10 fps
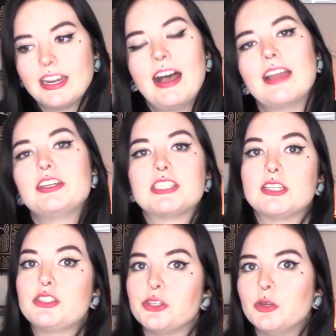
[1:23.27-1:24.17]
I just
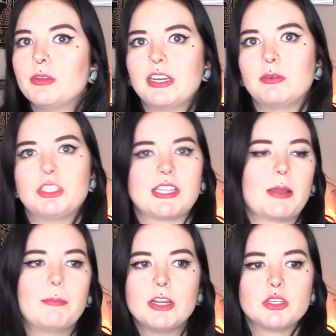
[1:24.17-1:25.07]
assumed that it was just like a
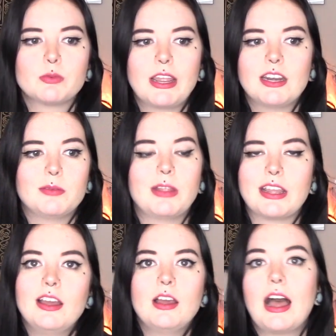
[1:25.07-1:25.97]
bunch of random like
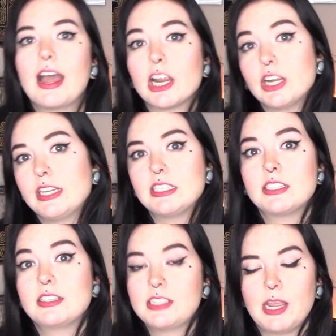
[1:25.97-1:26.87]
higher
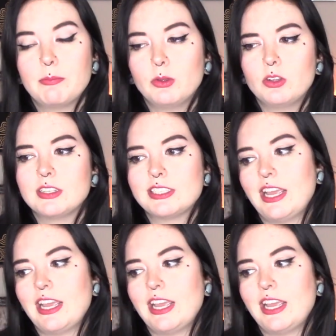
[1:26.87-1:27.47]
end samples,